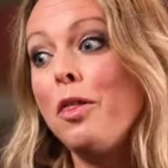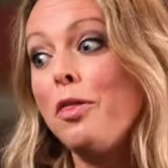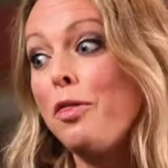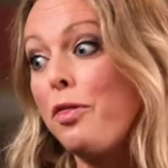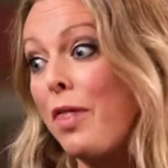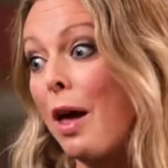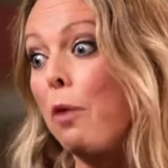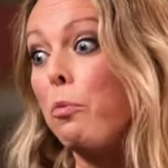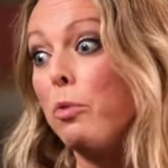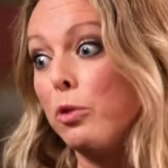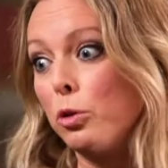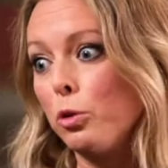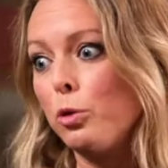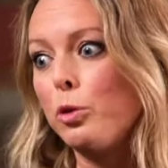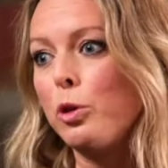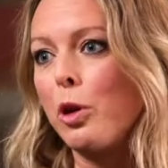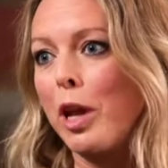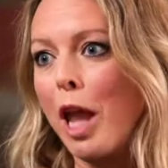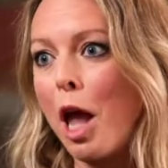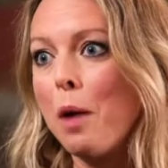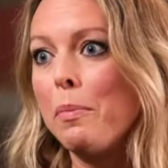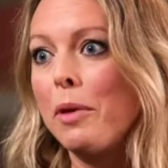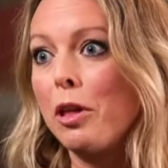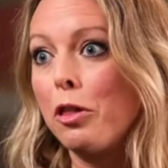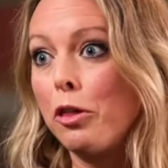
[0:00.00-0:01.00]
that was also
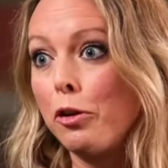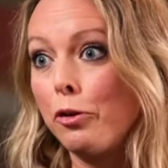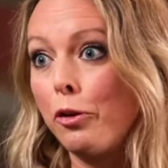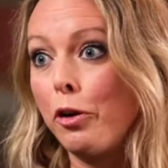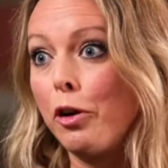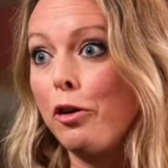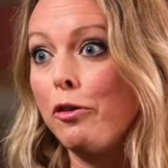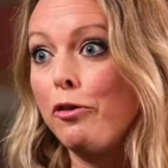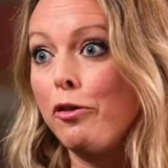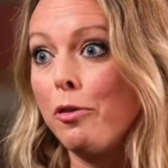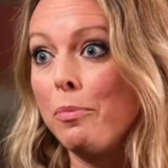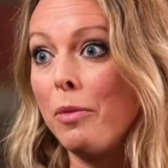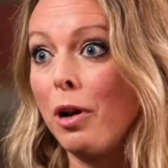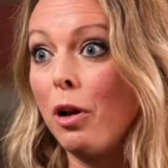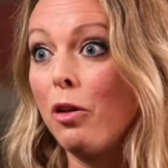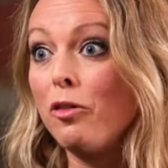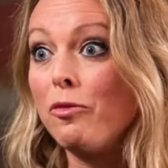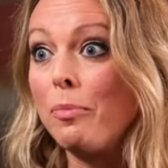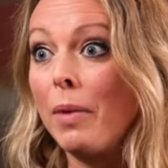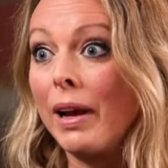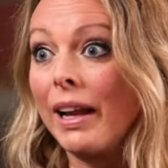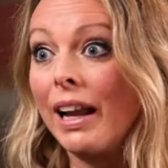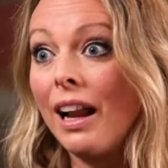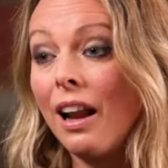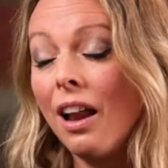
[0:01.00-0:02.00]
coming through from a lot of
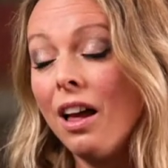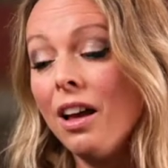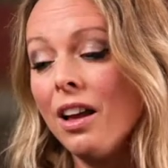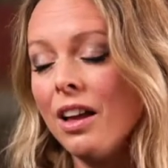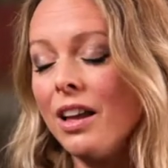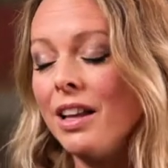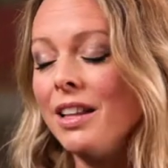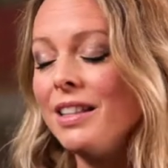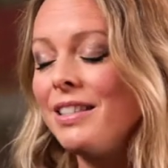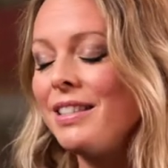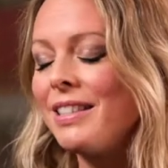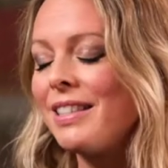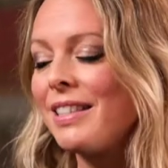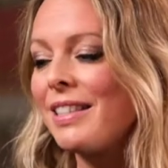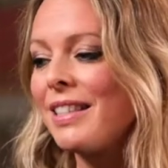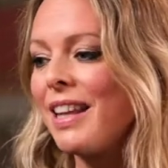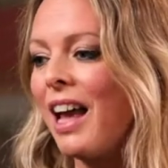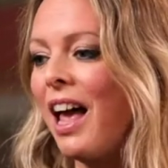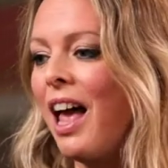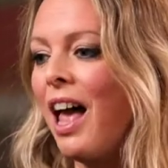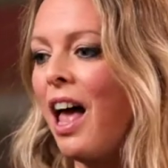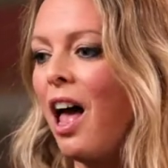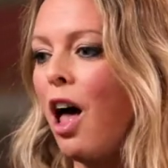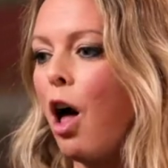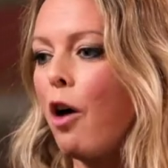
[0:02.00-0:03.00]
my clients
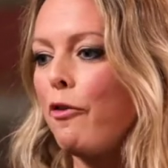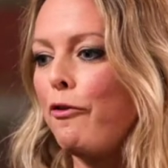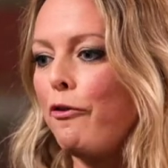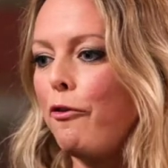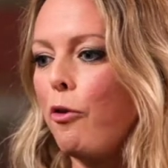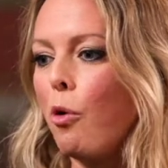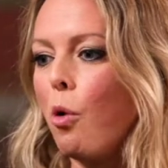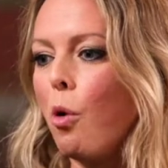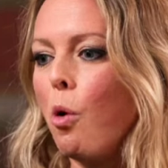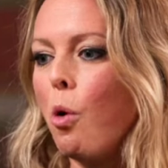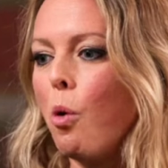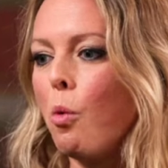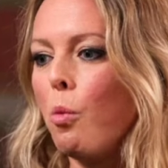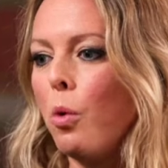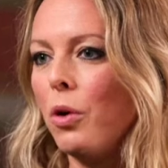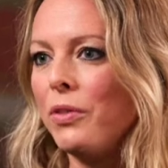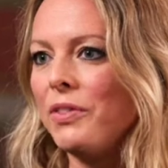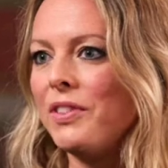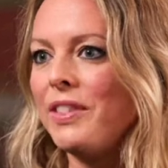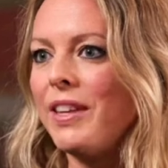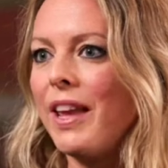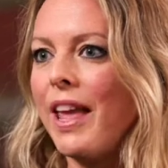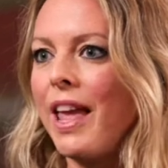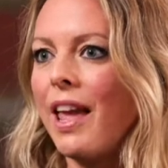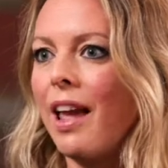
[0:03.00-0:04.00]
for
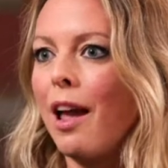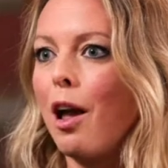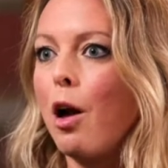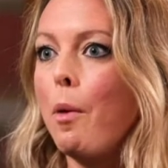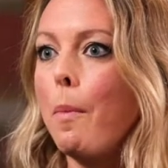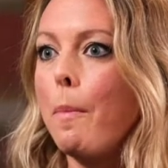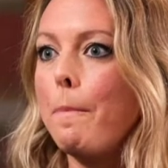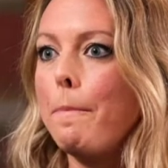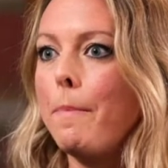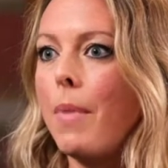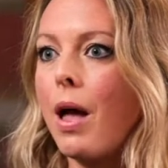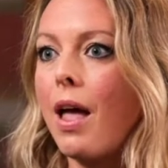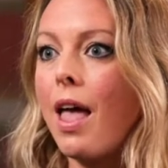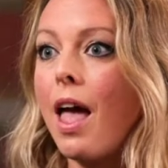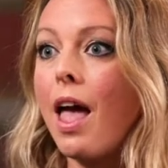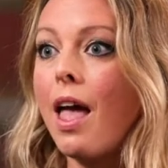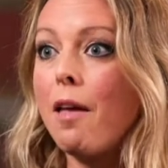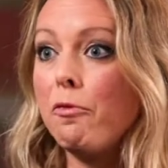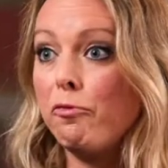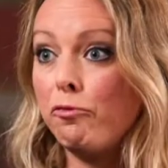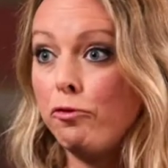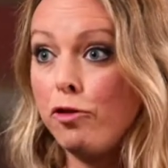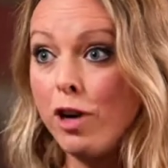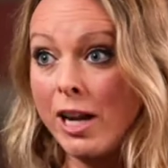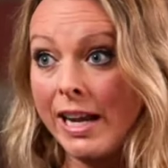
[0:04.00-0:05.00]
wanting
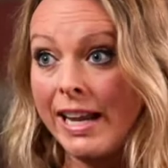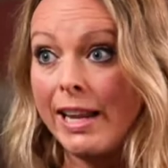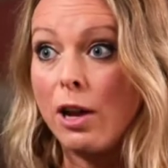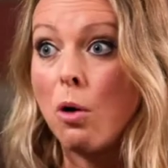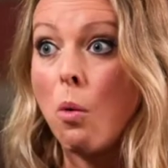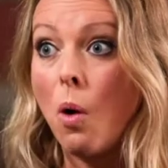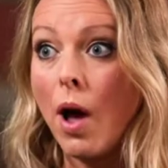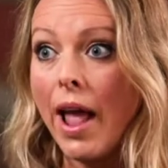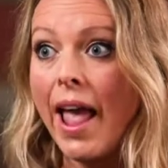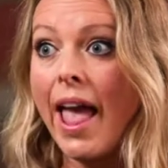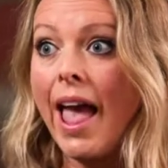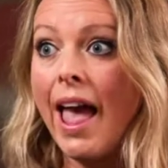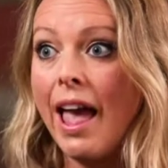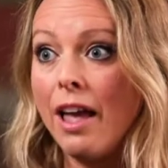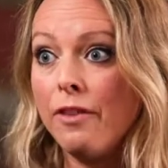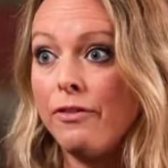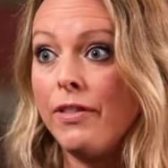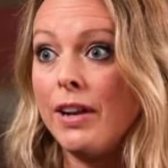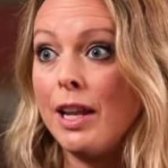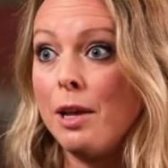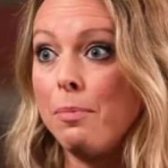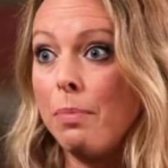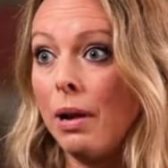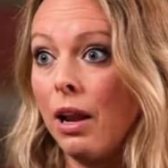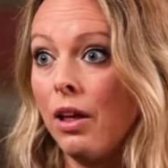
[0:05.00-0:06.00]
really quite
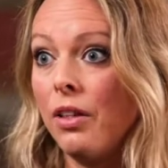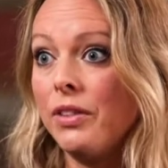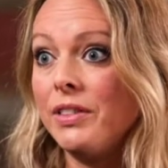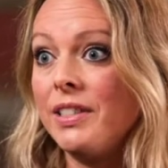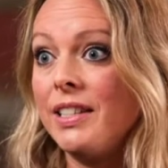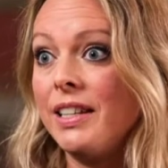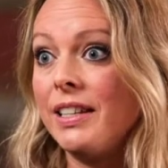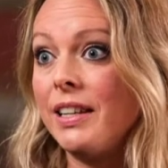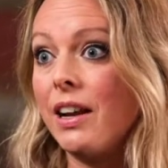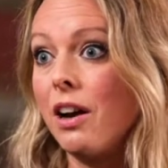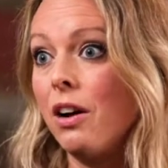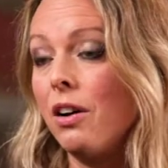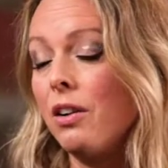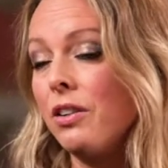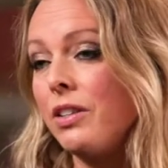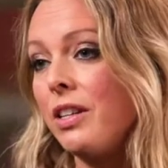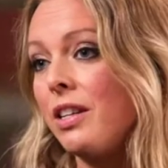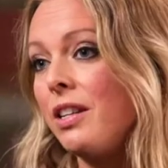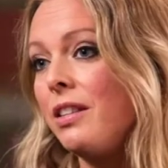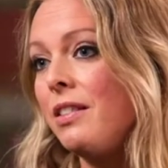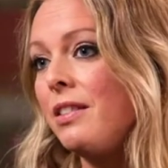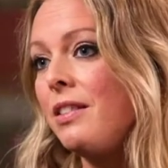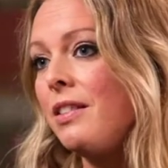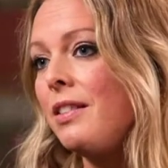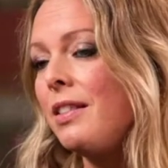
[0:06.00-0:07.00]
heavily planted
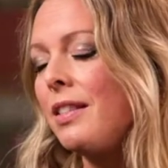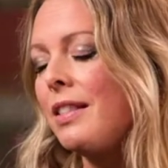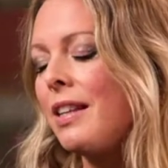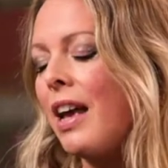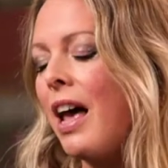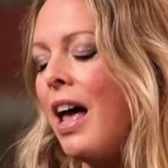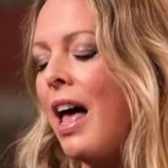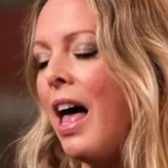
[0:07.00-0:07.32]
gardens.